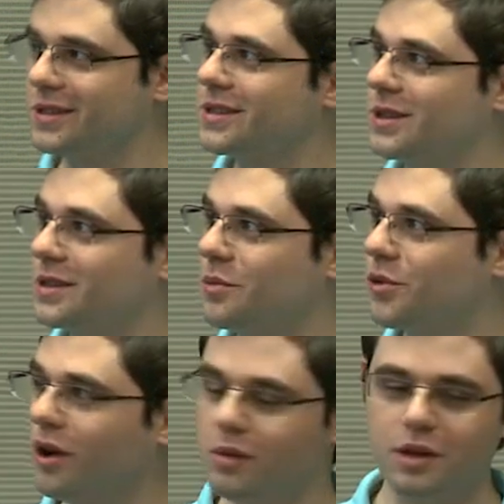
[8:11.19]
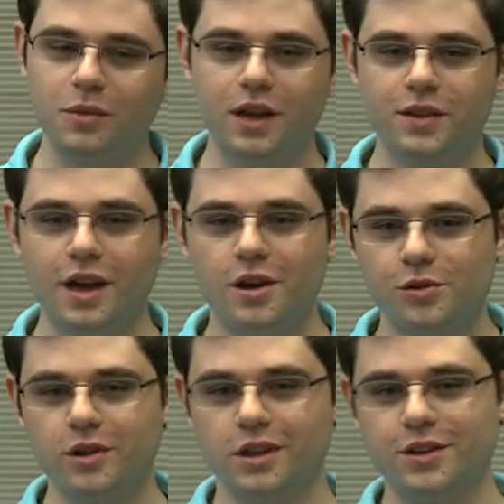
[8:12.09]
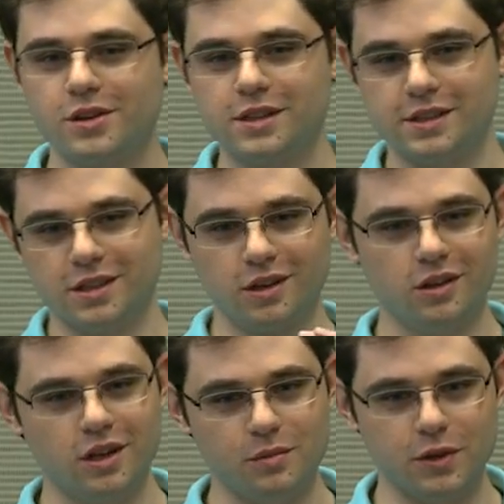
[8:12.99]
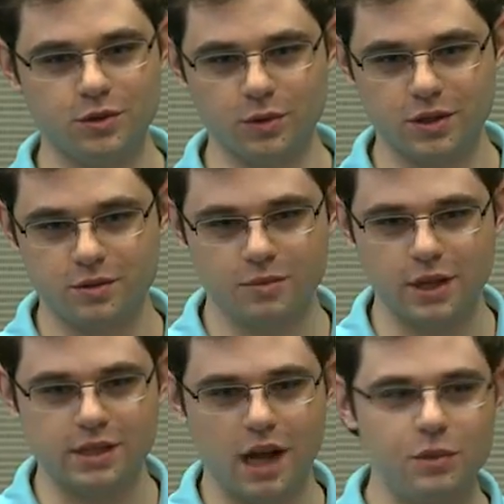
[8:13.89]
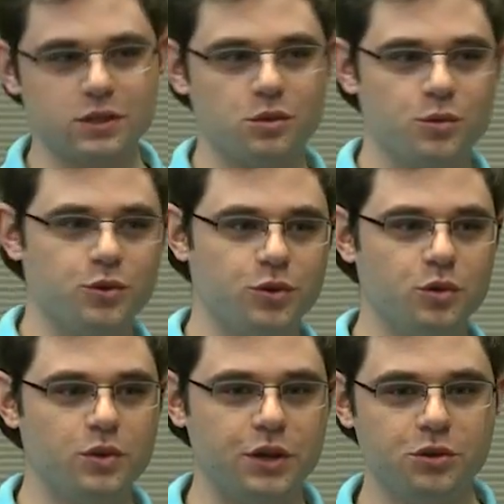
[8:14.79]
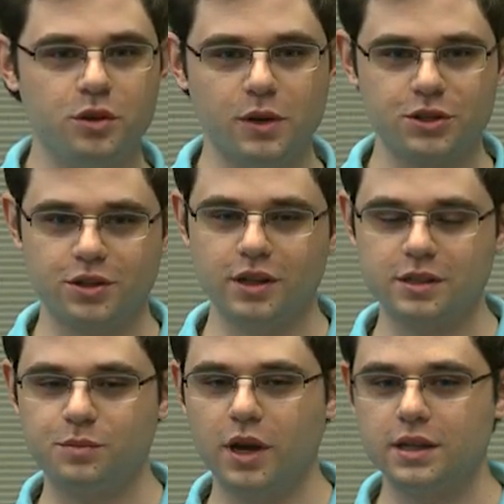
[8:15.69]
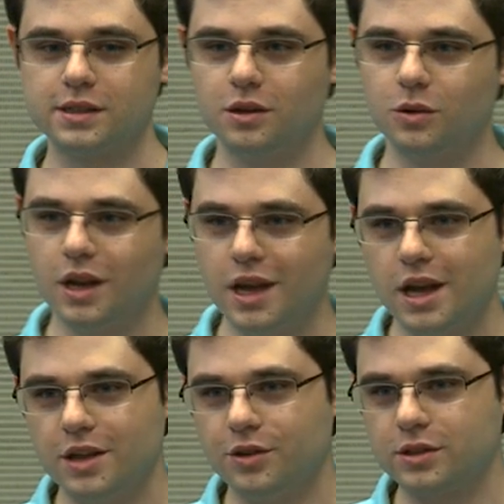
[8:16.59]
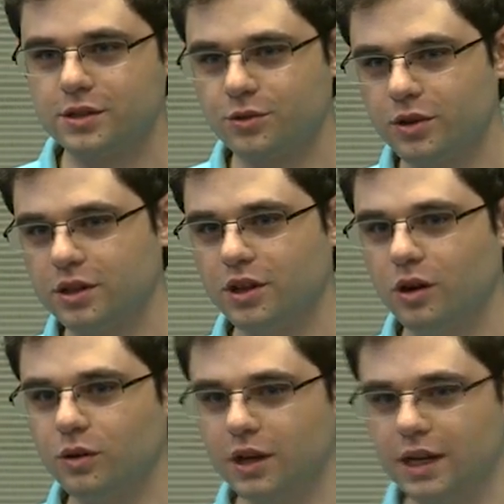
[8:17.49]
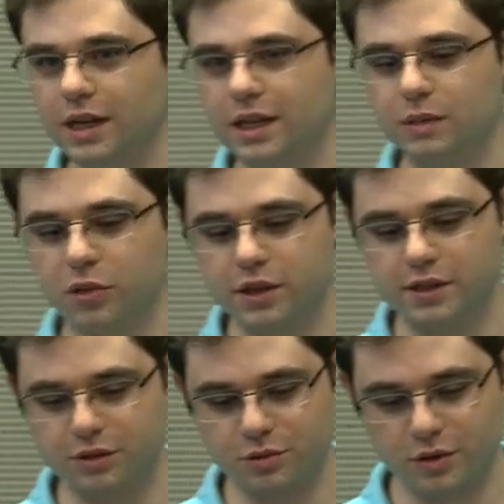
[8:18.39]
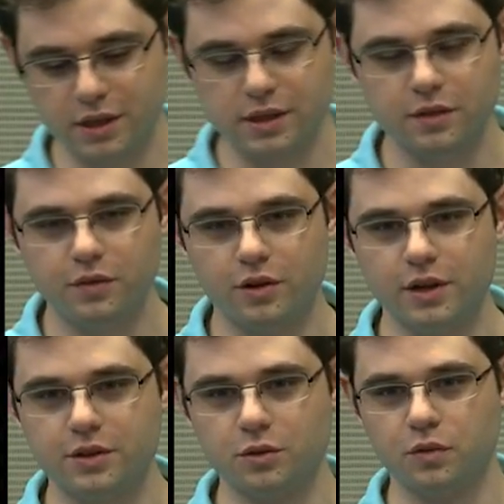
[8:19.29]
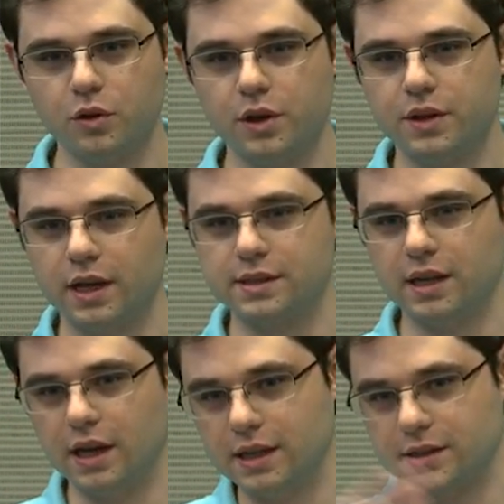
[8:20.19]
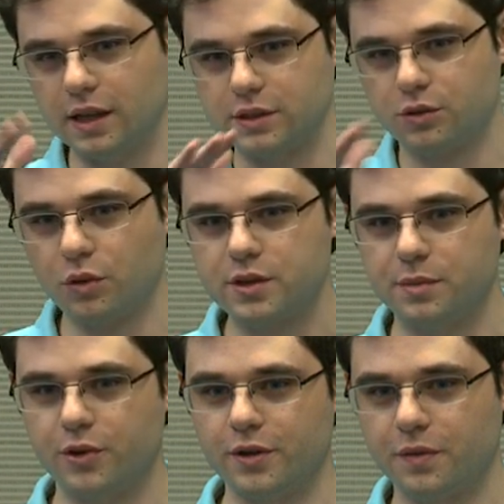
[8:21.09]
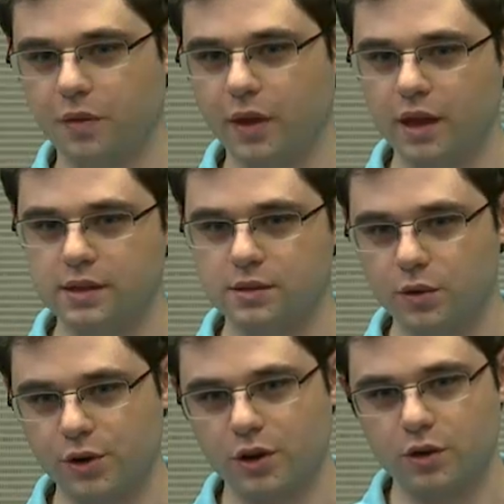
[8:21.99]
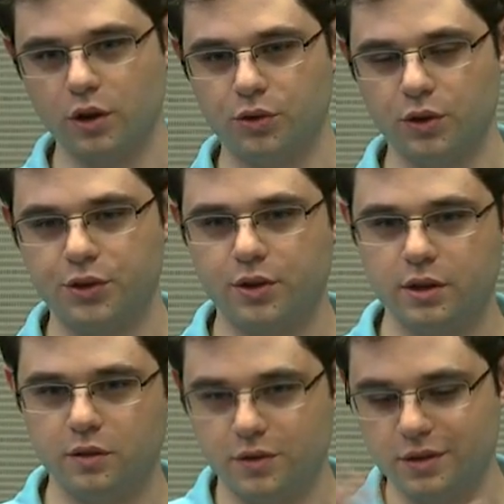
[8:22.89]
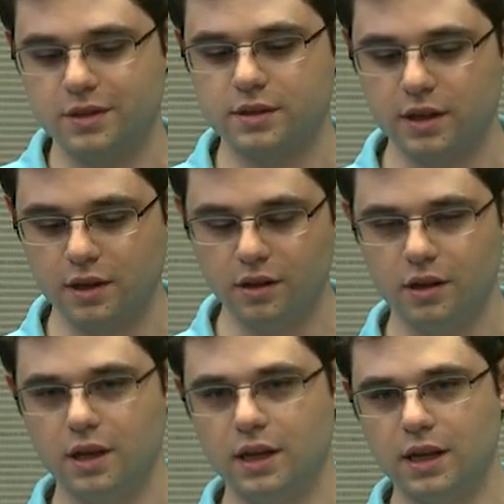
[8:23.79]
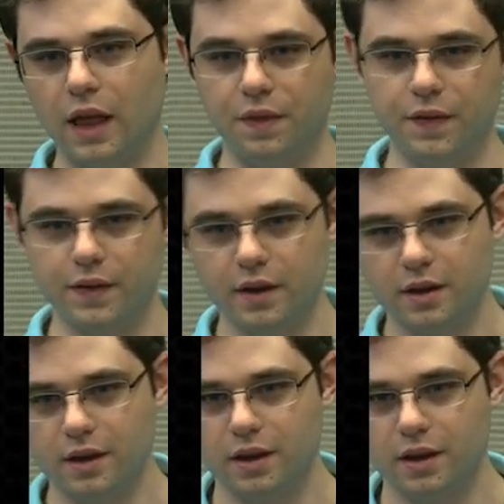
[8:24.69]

it's, it's, a problem, but really there is a single image which just happens to, to be a two-dimensional space. So there's really no implicit reason for it to view it as, a, as, as two separate things. We really want to iterate over this single entity